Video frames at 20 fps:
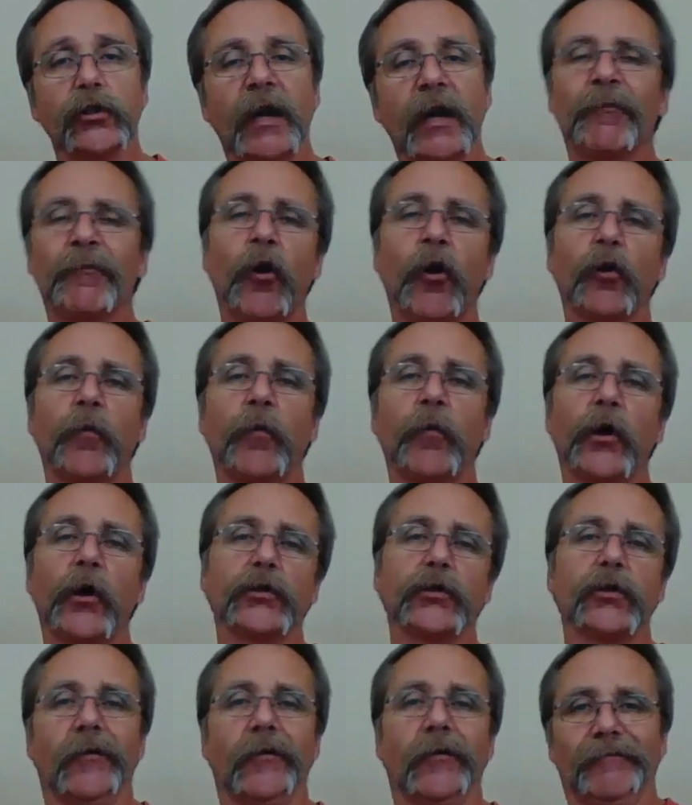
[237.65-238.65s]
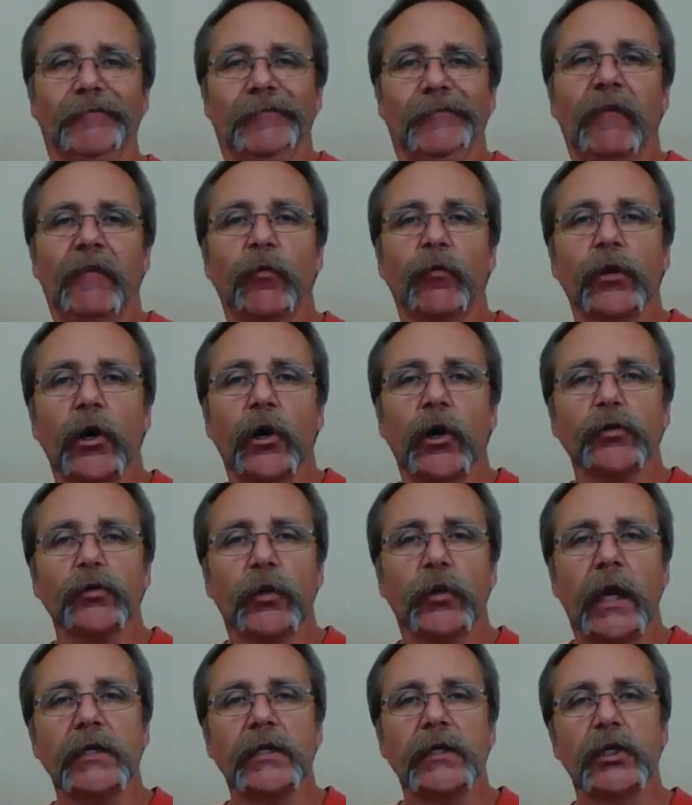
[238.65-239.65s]
Now, blog posts, everyone knows what
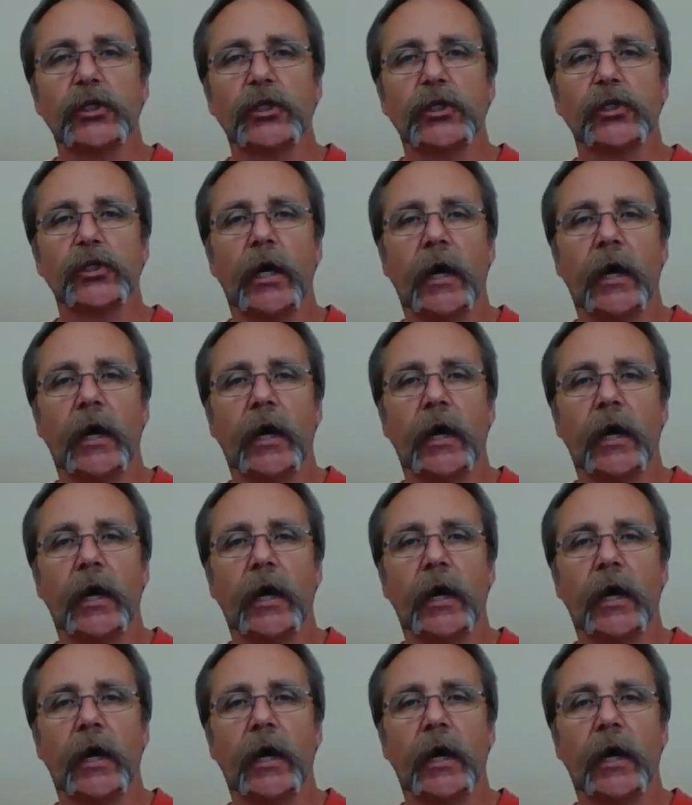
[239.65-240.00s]
that is. It's